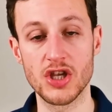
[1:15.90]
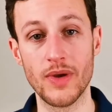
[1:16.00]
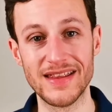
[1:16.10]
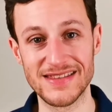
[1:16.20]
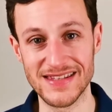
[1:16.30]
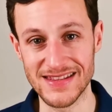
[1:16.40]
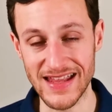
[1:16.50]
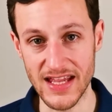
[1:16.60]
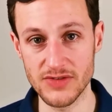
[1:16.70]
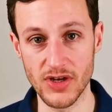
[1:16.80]
So in
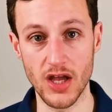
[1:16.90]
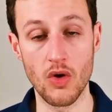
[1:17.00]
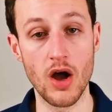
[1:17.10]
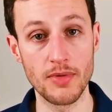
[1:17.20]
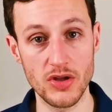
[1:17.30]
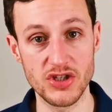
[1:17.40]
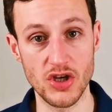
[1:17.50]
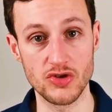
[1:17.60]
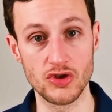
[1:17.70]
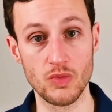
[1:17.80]
today's video, I'm going to
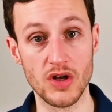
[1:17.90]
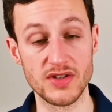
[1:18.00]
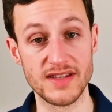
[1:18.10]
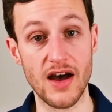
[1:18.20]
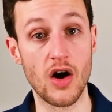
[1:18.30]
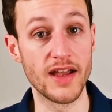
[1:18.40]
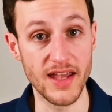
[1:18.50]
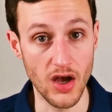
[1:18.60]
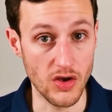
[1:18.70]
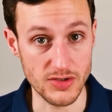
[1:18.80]
touch on the ones that I
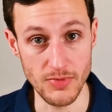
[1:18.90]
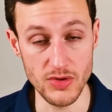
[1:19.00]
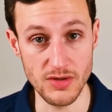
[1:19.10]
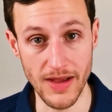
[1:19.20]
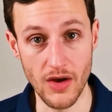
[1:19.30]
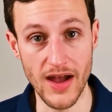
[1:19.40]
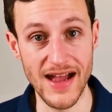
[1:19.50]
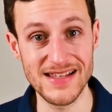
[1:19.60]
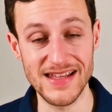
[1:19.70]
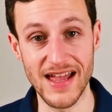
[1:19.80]
get asked most about
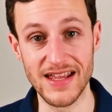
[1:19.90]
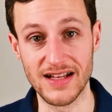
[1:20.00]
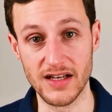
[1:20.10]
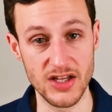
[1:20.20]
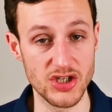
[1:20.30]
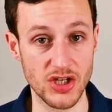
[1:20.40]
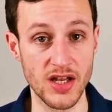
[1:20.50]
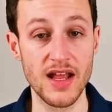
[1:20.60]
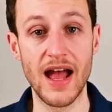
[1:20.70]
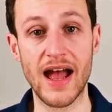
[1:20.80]
as a
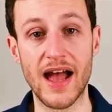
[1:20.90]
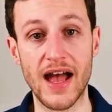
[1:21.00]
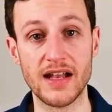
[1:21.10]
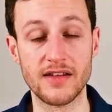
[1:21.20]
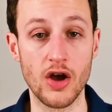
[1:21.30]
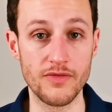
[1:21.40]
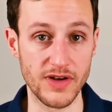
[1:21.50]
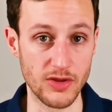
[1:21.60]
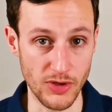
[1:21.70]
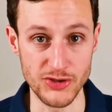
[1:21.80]
clinician, and
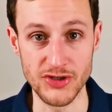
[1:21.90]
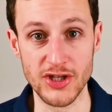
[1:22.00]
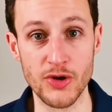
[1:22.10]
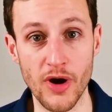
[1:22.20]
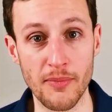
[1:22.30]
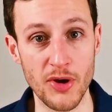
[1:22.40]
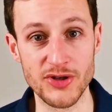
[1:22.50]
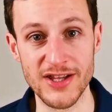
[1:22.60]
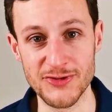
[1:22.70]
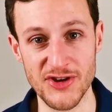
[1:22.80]
hopefully the ones that you are
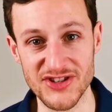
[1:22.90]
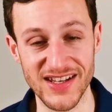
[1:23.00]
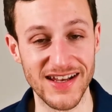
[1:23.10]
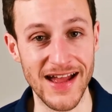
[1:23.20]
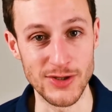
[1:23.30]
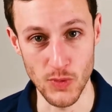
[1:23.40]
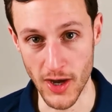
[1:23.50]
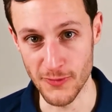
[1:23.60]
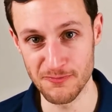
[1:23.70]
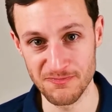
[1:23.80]
most interested in as
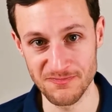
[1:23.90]
well.